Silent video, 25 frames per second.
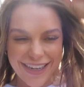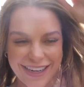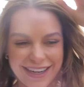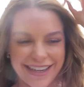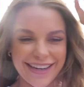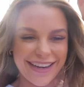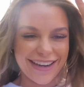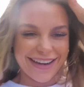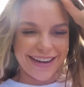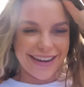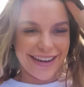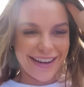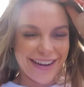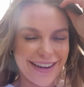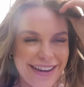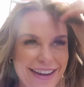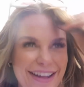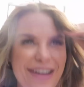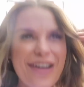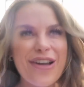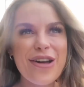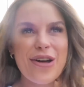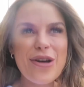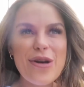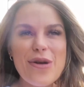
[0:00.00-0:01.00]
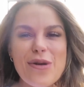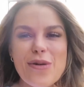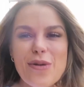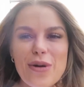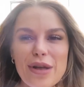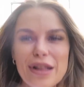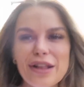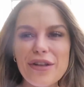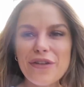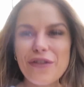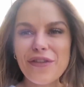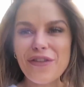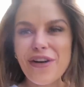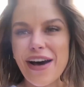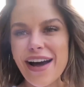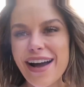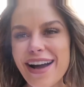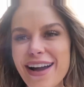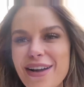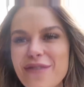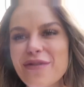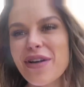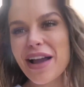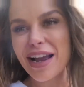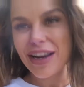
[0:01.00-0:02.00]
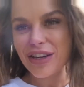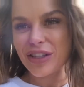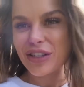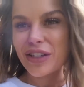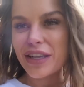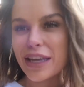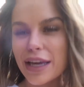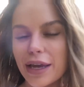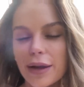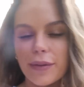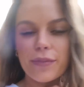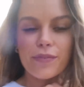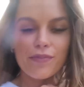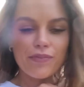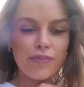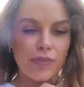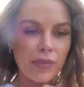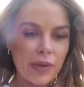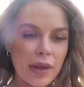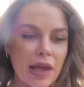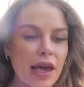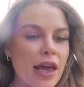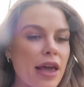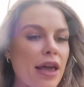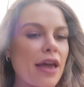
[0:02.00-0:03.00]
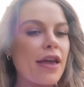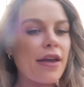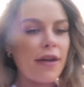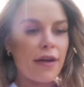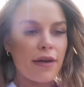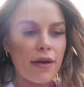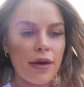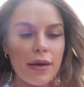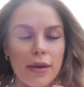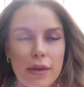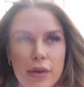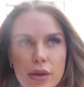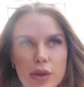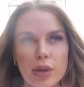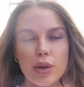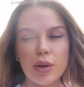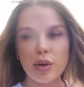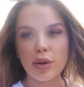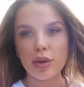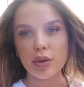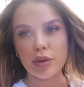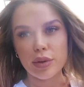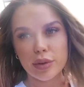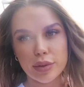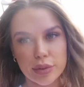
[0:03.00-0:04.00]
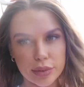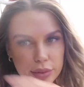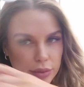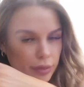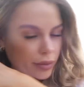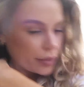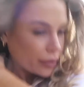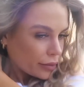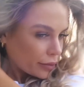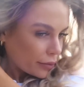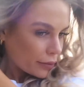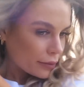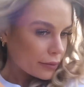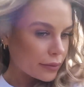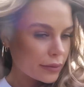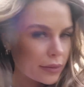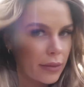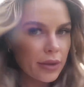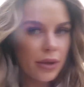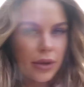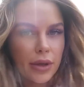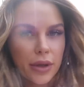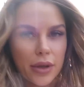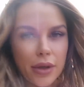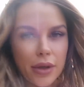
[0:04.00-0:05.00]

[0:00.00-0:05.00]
excited! What the fuck? I'm actually. I can't believe it's been. It's like just there.